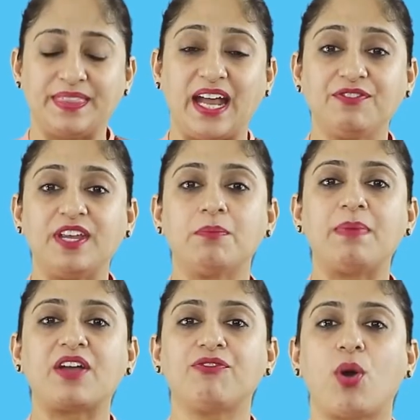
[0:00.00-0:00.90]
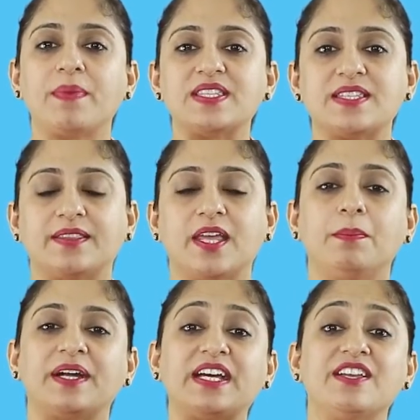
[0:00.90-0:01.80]
That feedback form is nothing
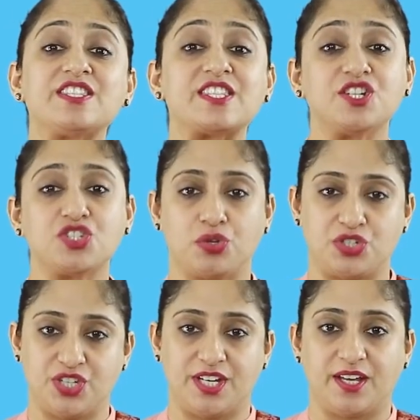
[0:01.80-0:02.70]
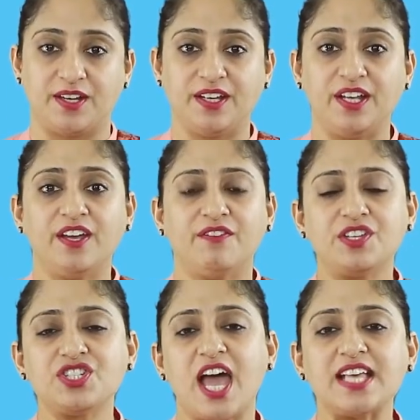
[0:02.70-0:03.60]
but a research questionnaire
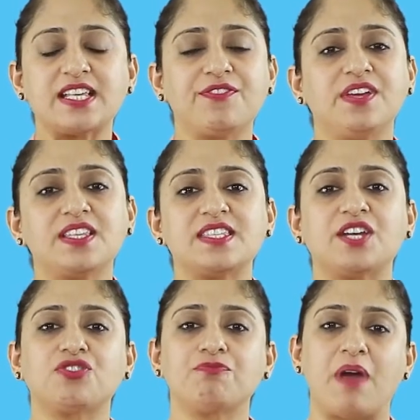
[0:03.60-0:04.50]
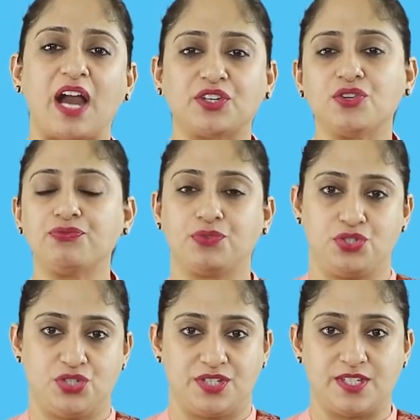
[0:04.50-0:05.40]
which has a fixed set of pattern of
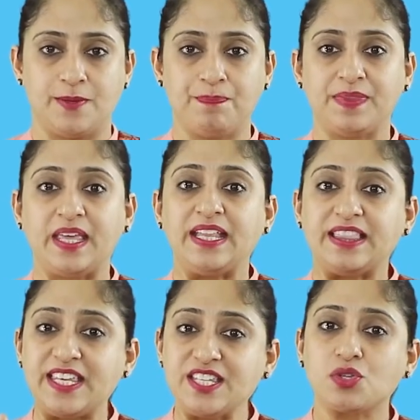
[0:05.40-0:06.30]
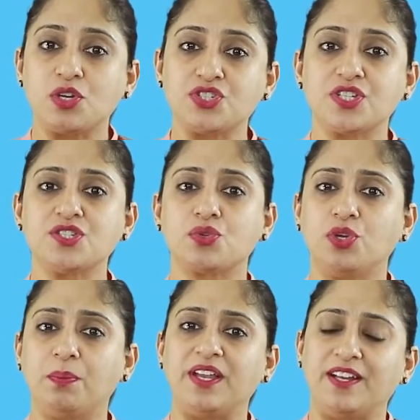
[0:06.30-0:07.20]
questions. These questions
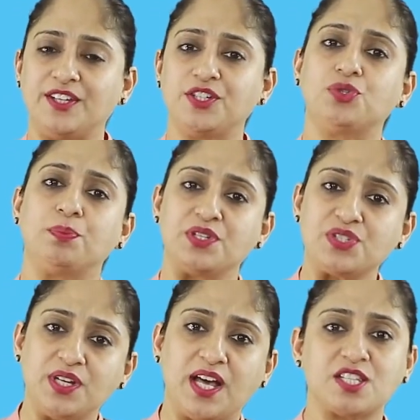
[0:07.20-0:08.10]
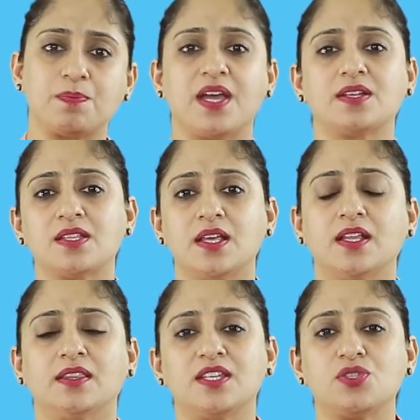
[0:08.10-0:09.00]
could be related to personal aspects,
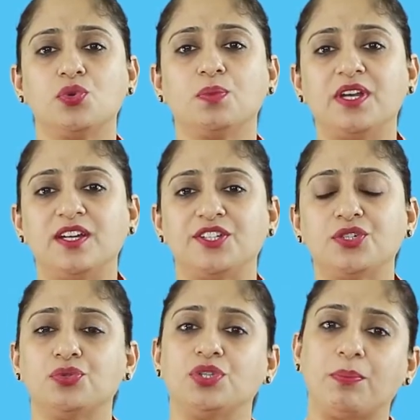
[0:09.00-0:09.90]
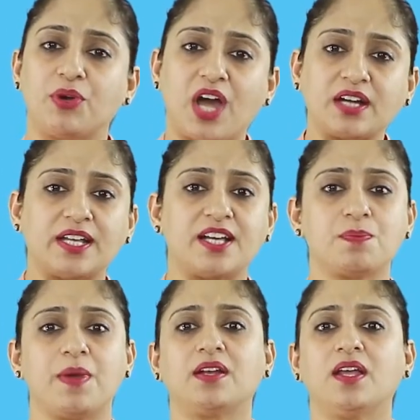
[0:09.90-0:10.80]
these could be related to the product
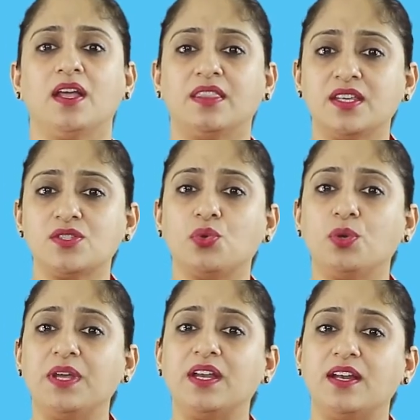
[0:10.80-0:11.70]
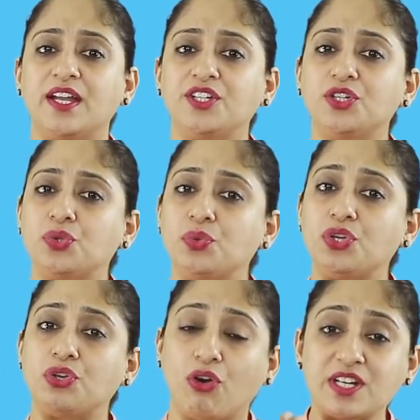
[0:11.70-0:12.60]
aspect, this could be related to
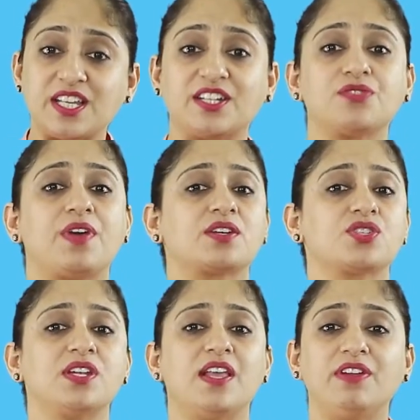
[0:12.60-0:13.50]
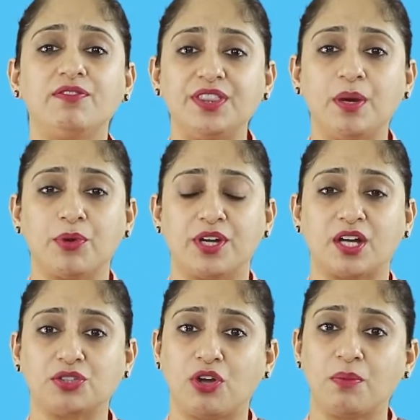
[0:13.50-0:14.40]
your satisfaction level with the
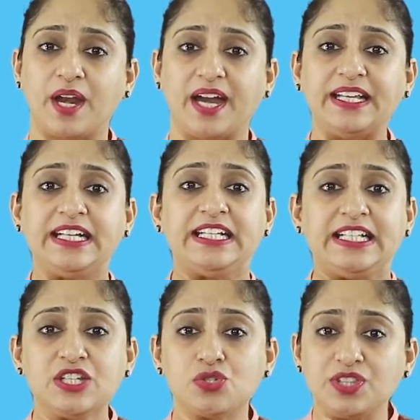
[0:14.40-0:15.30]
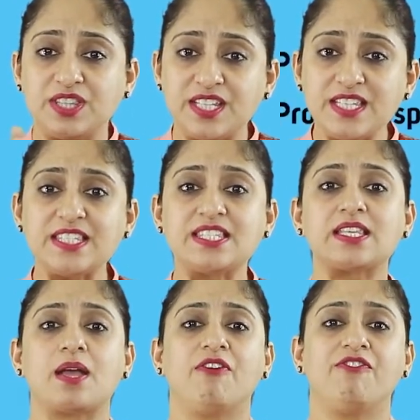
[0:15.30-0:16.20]
product or brand. So
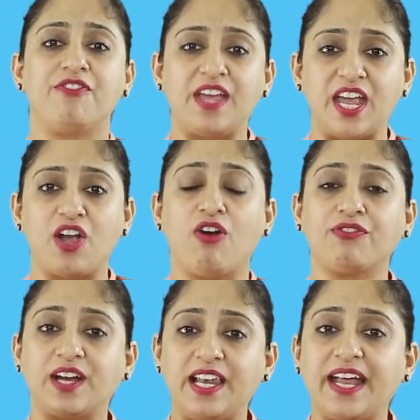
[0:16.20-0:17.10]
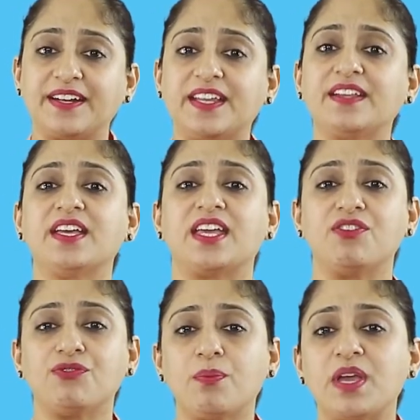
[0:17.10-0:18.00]
this way of collecting the
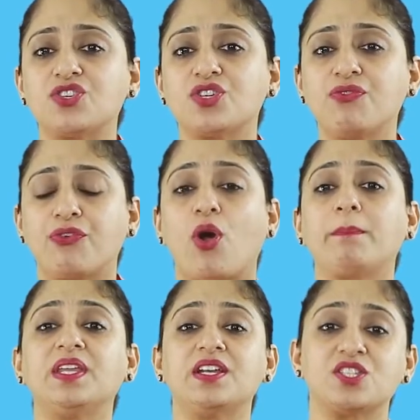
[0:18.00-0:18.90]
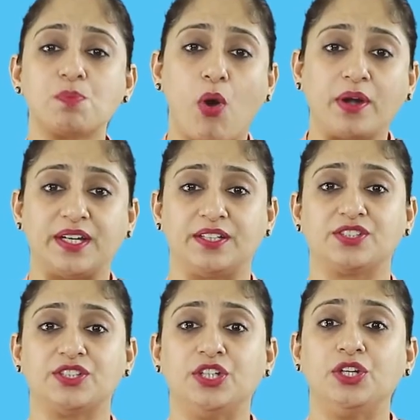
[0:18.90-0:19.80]
information from the
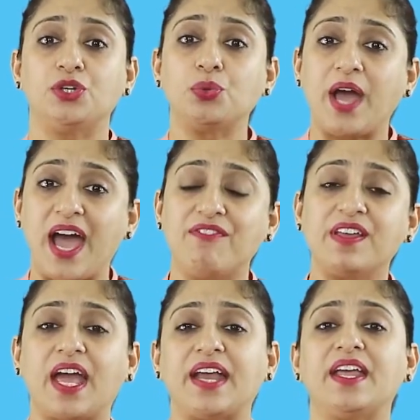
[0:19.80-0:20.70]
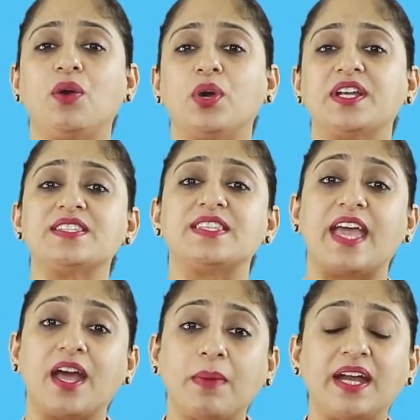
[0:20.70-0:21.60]
respondents to have an idea what is
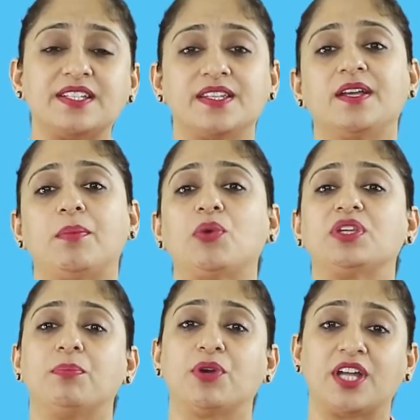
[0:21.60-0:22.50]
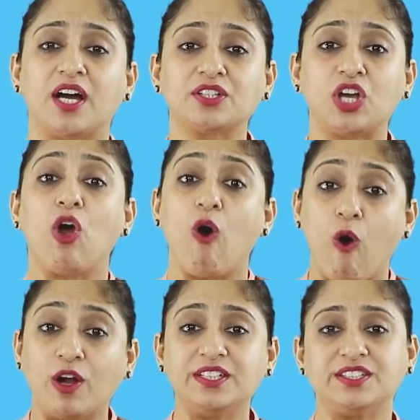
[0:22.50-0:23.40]
their mindset about the product
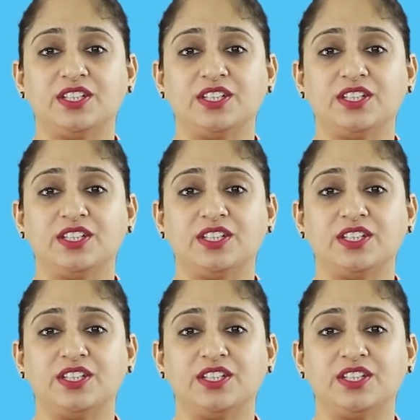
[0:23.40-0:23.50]
or the